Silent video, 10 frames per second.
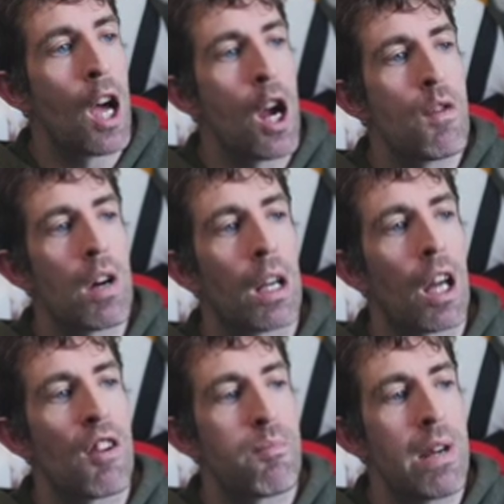over at
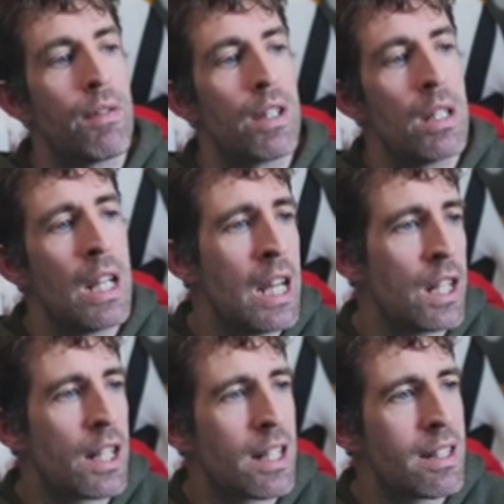live preview, you
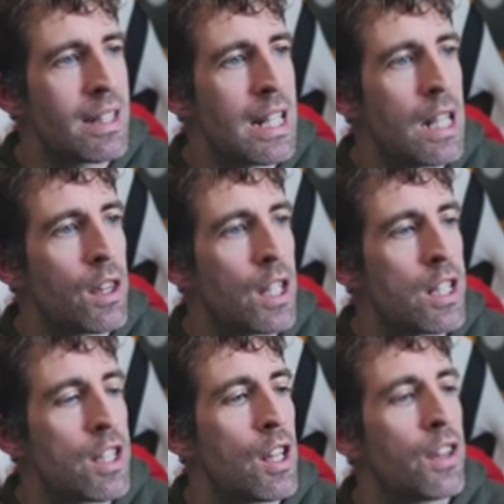can see that
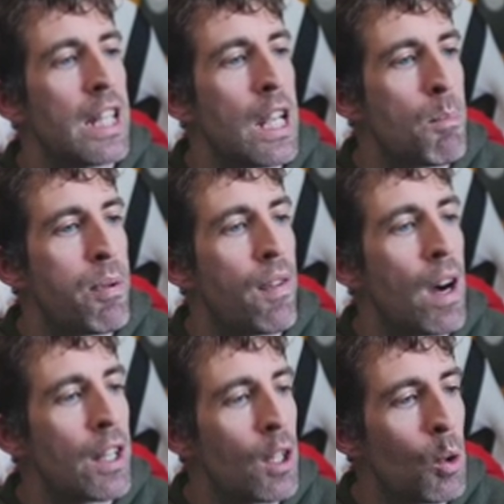the
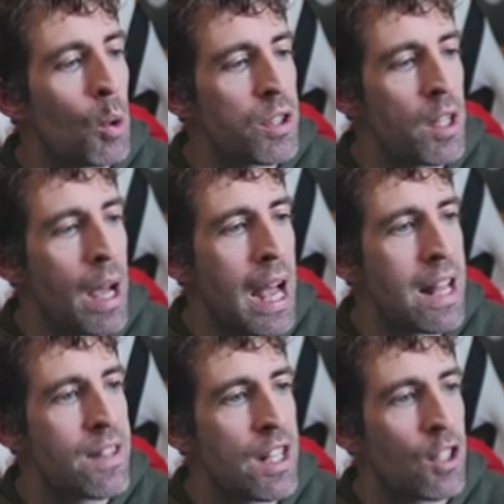provider also has
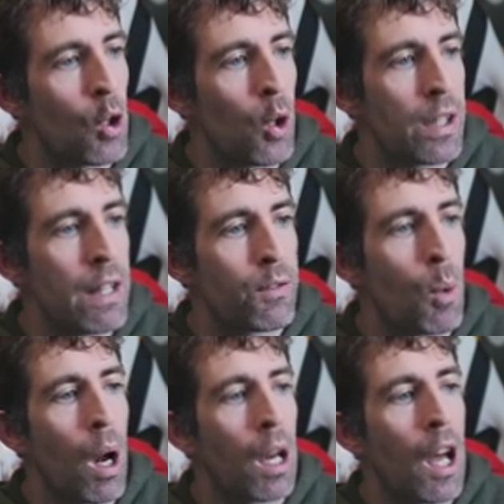this Contentful
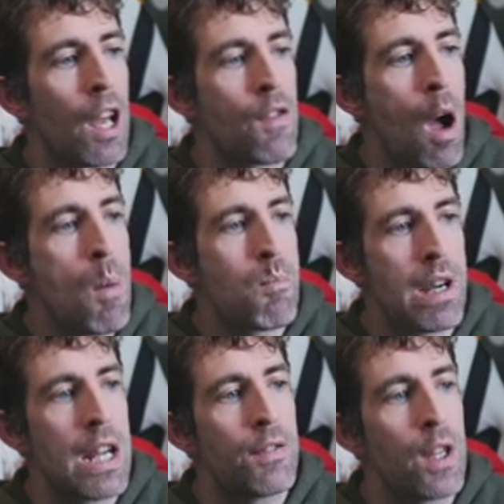live
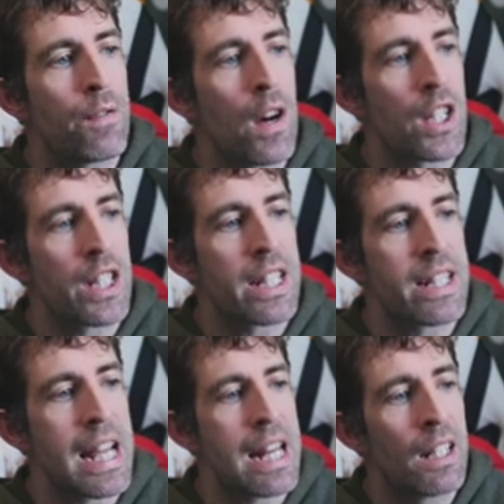preview function
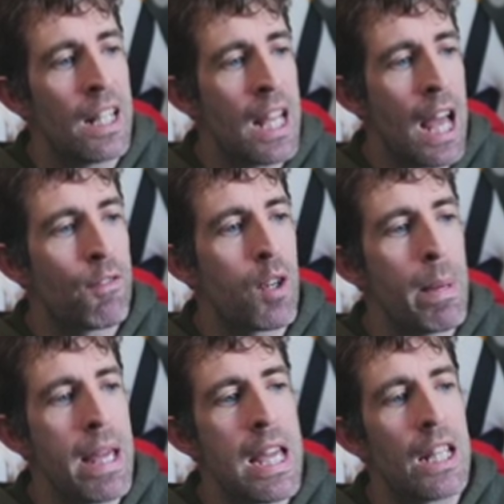instead. And from
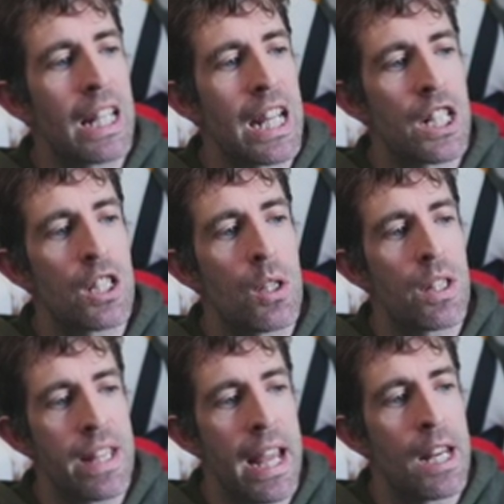here, you can actually do this
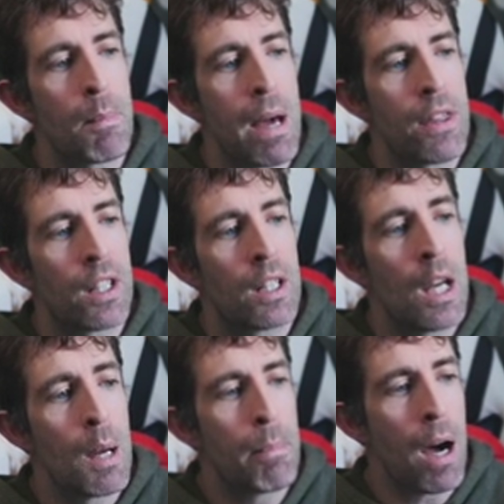init method,
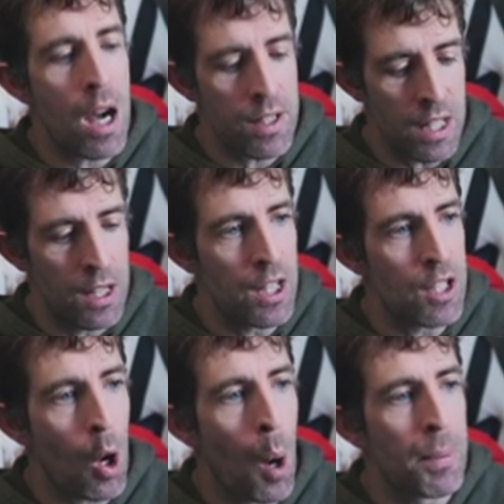pass in this
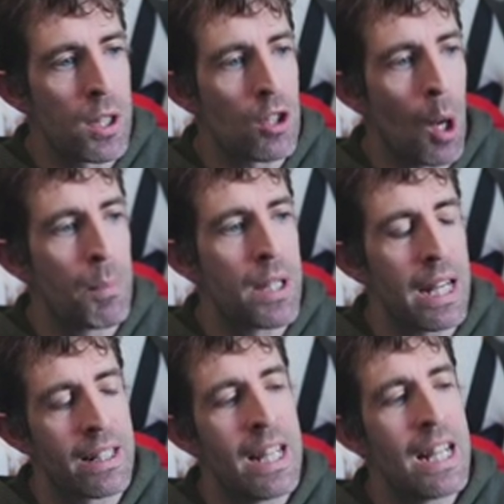options object
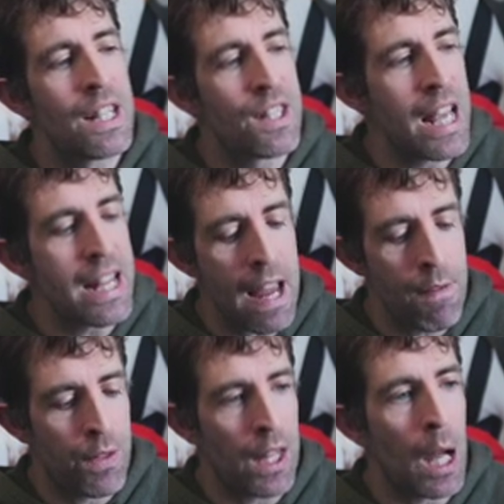and set
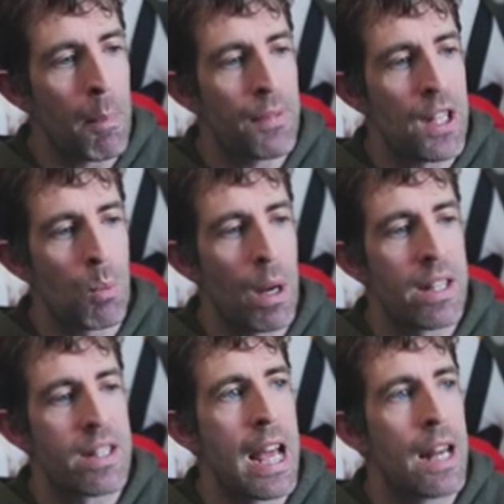everything up this way
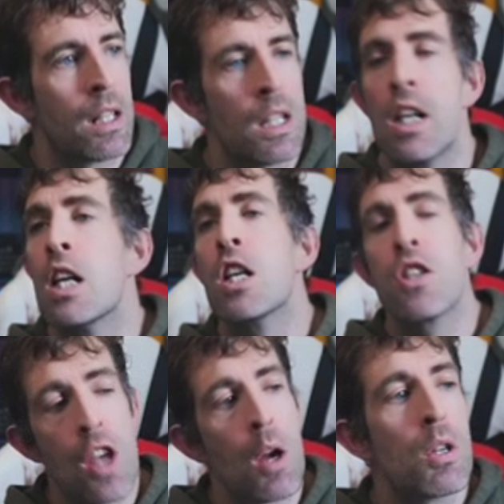instead. So